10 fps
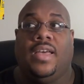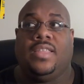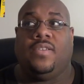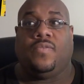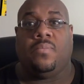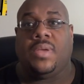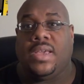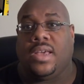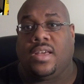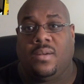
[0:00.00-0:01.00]
I think for me,
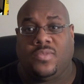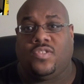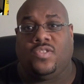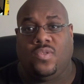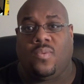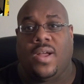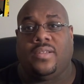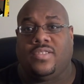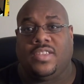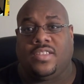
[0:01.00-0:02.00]
it comes to
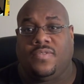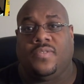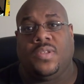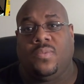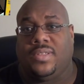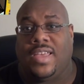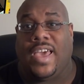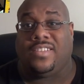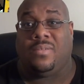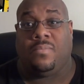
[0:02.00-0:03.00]
around six fifty with
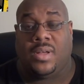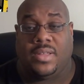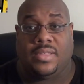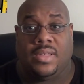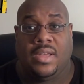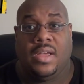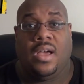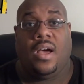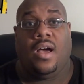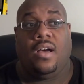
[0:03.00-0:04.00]
tax a month.
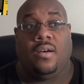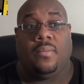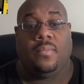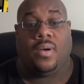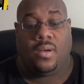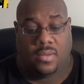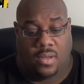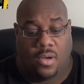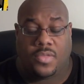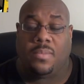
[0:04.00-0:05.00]
Um,
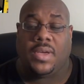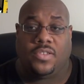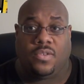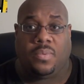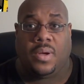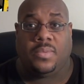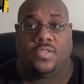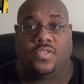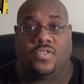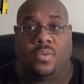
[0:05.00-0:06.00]
all the major
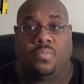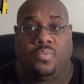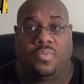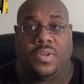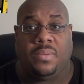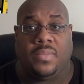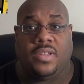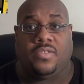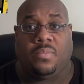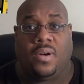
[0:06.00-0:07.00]
publishers are pretty
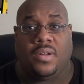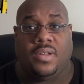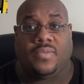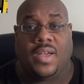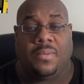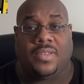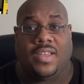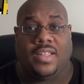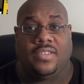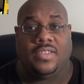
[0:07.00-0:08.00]
much a part of
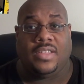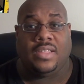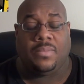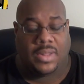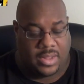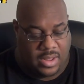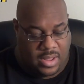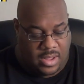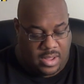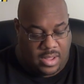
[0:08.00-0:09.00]
Comixology Unlimited.
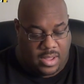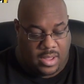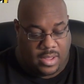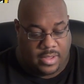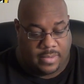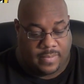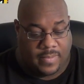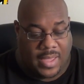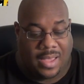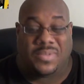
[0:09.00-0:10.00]

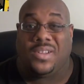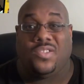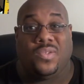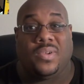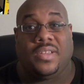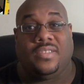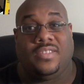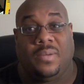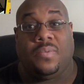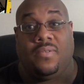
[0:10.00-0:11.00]
Um, I'm going to do a
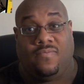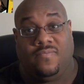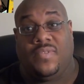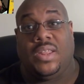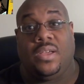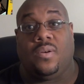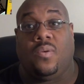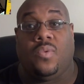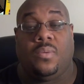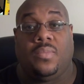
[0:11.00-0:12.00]
separate video
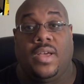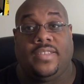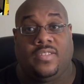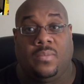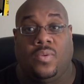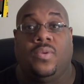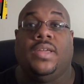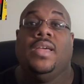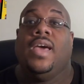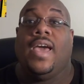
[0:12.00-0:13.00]
at, one, at some
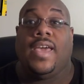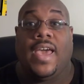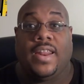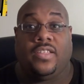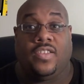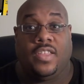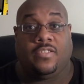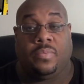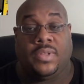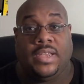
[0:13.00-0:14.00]
point, added to
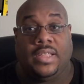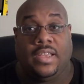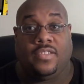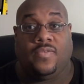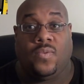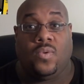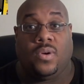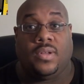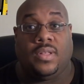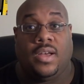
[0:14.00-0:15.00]
this playlist
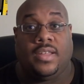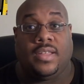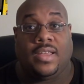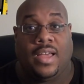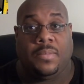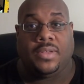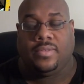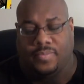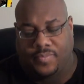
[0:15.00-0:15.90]
for uh, the comic,